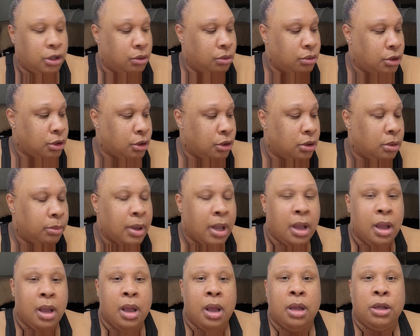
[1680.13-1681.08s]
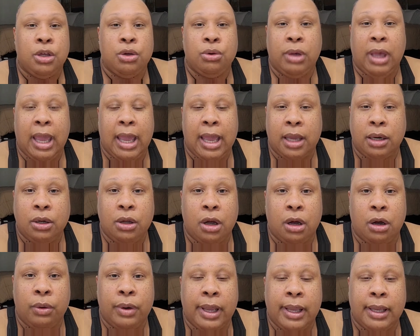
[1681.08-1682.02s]
YouTube, you can
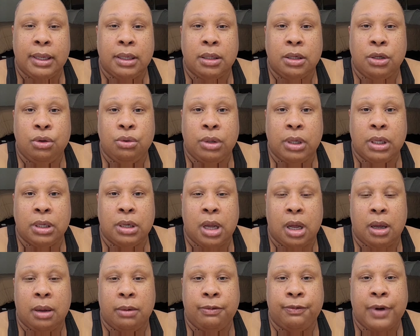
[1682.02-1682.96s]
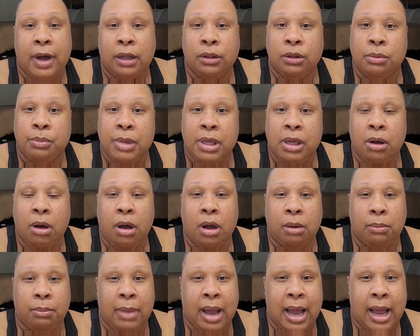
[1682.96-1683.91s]
go and you can follow me
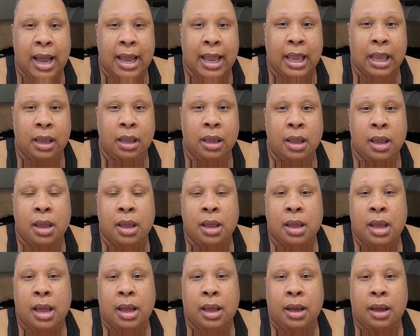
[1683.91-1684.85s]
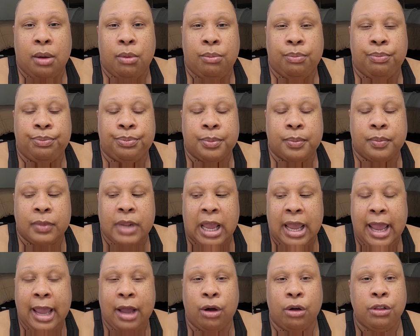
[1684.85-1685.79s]
on my
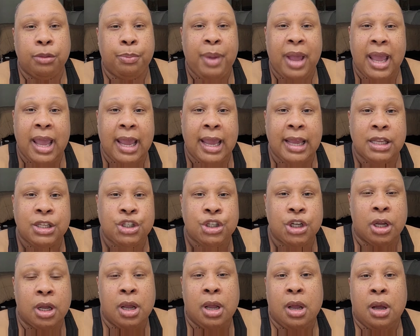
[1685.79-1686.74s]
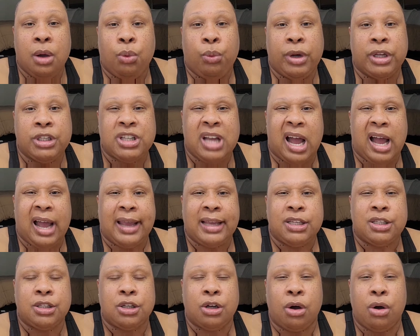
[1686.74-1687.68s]
health page, which I
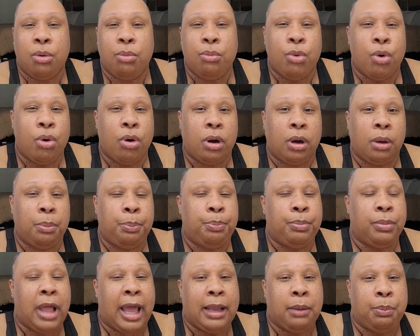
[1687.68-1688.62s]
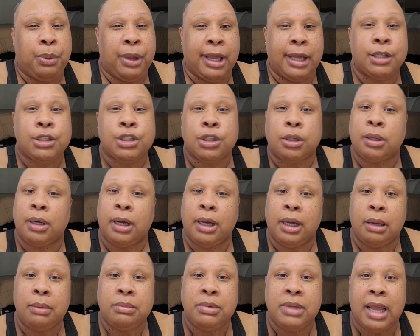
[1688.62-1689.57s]
show more like picture
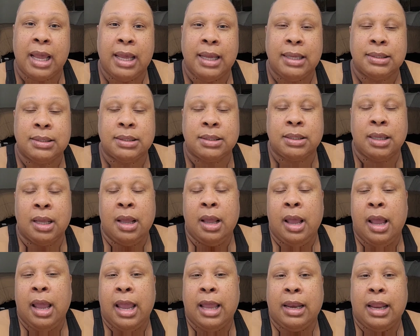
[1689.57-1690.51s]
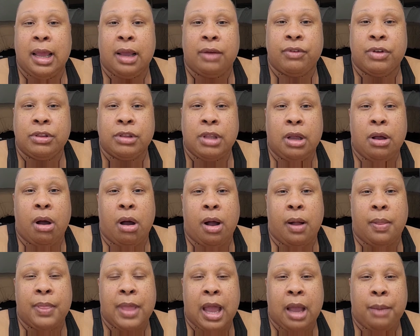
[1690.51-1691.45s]
updates and everything
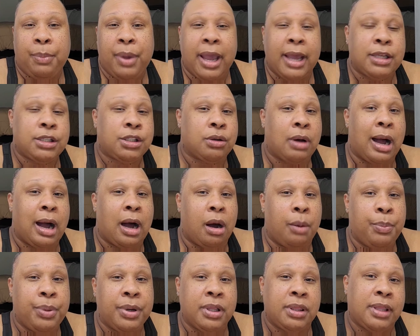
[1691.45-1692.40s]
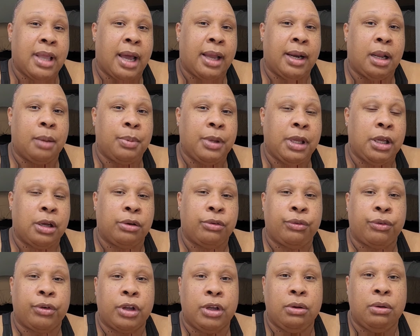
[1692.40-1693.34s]
on that page. So I'll put that up here
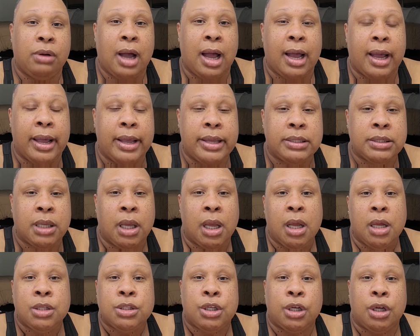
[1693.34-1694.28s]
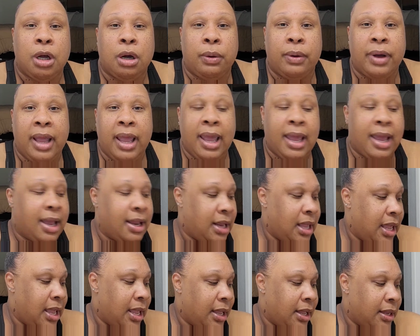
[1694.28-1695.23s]
for you guys to go
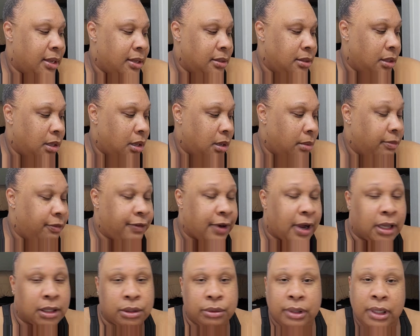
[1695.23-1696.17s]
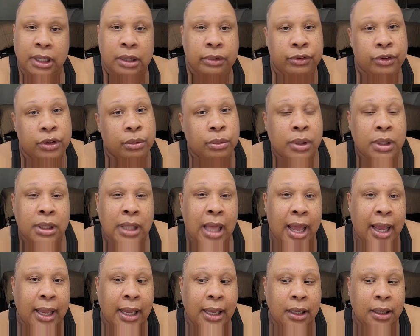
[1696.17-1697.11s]
ahead and follow if you would
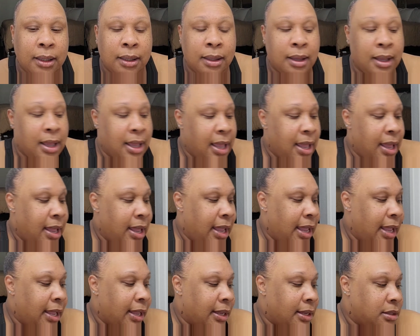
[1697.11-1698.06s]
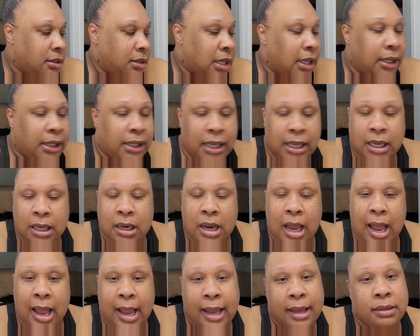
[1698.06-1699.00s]
like. And again,
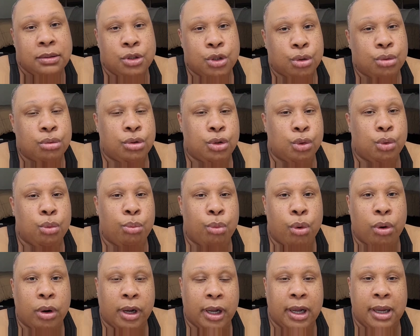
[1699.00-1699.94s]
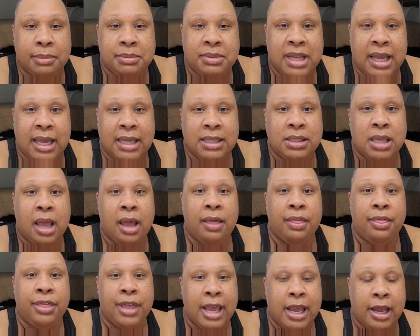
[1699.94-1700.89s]
I do more updates
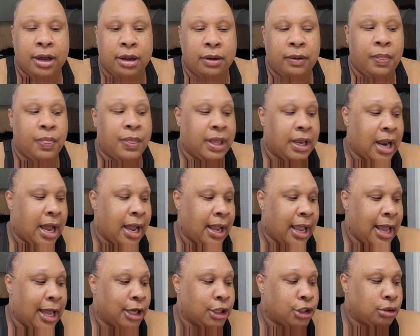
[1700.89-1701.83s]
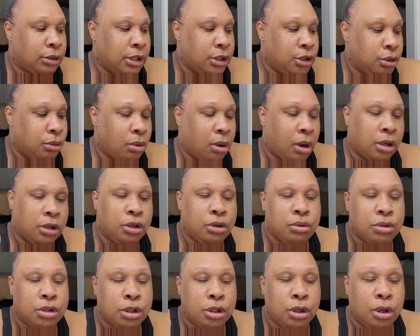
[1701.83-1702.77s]
there than I actually do on
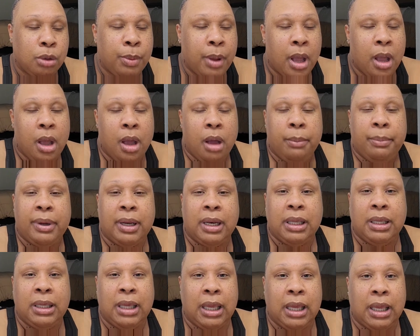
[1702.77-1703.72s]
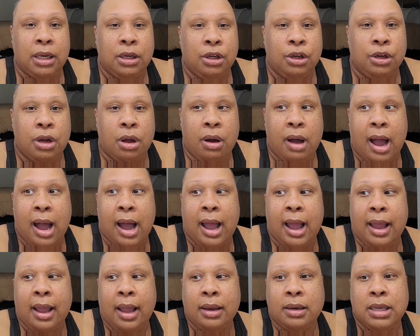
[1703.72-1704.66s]
YouTube. But again,
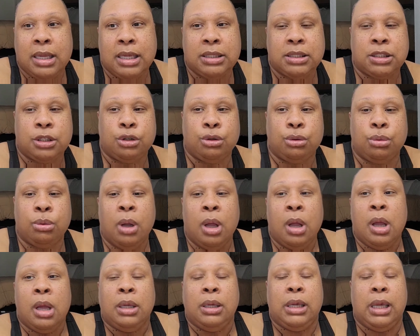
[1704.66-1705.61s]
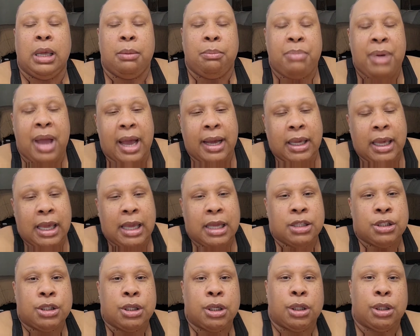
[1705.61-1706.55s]
I need to get back
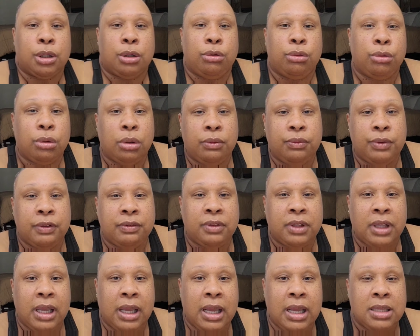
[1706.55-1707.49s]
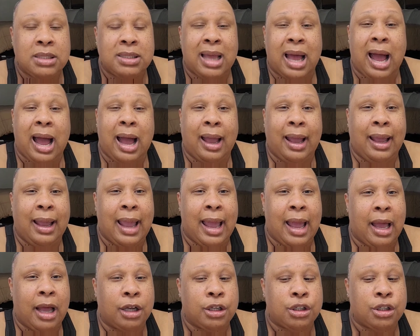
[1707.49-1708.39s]
into the groove of things. I'm